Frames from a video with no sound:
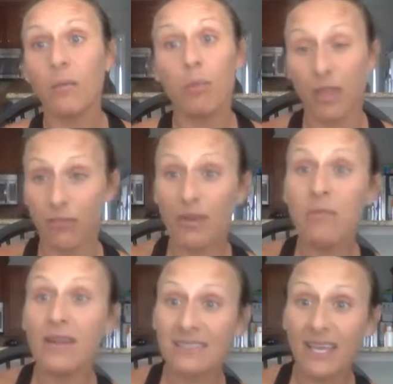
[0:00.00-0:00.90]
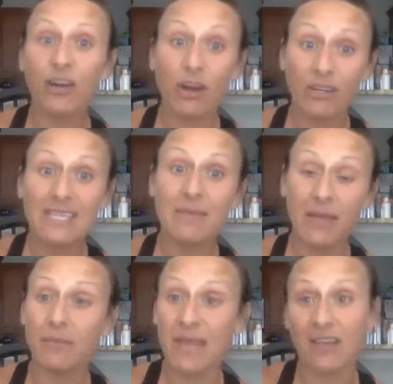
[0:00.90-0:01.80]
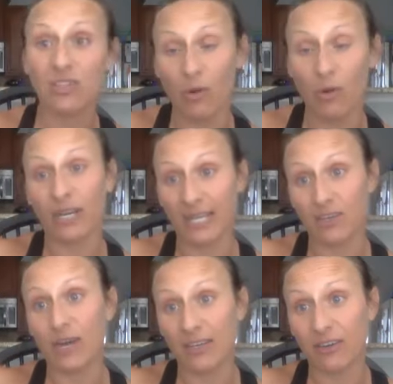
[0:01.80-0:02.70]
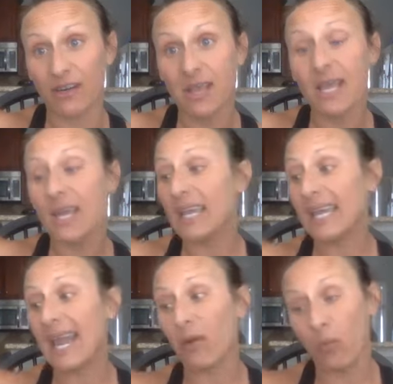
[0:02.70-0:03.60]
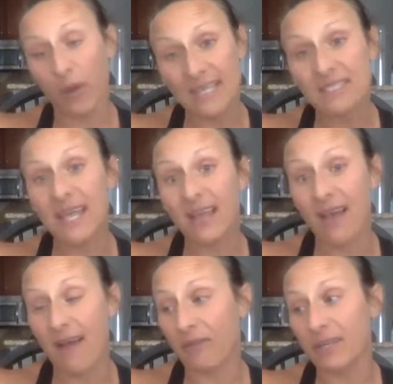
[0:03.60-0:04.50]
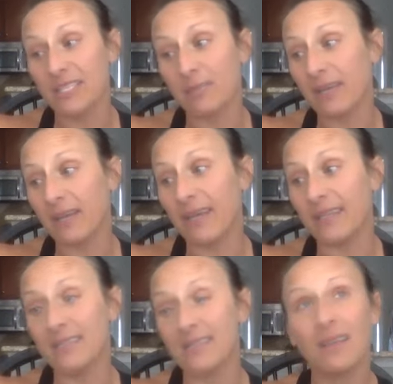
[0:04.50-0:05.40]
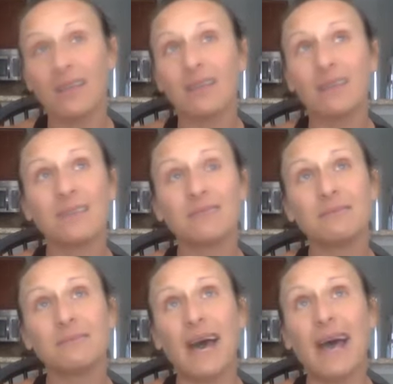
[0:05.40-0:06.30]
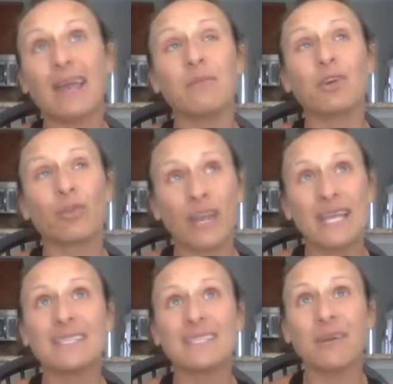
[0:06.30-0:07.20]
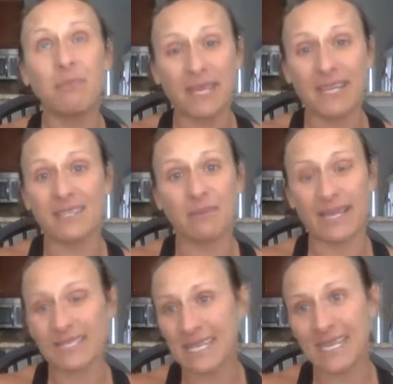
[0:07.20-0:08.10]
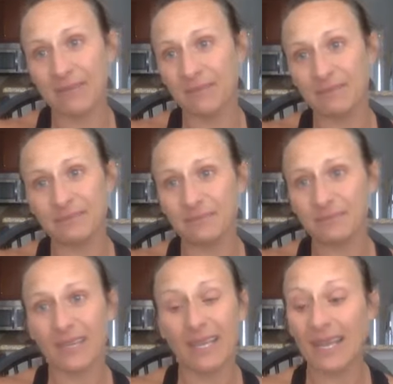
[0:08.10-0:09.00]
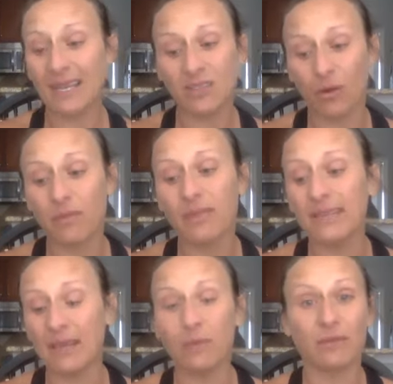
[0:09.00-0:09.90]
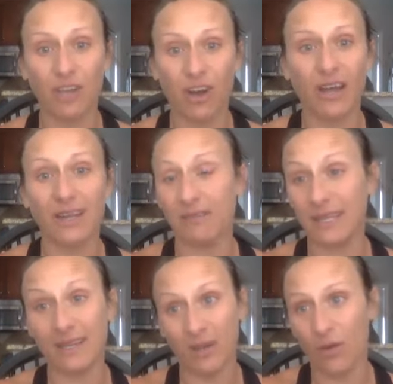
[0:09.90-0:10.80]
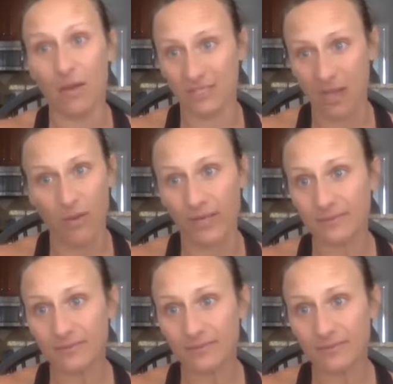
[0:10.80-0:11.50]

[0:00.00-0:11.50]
But 3 months later, our team hit national marketing director. And I went to that conference because I am crazy committed to my team. And I don't think they would have gone if they didn't know I was going.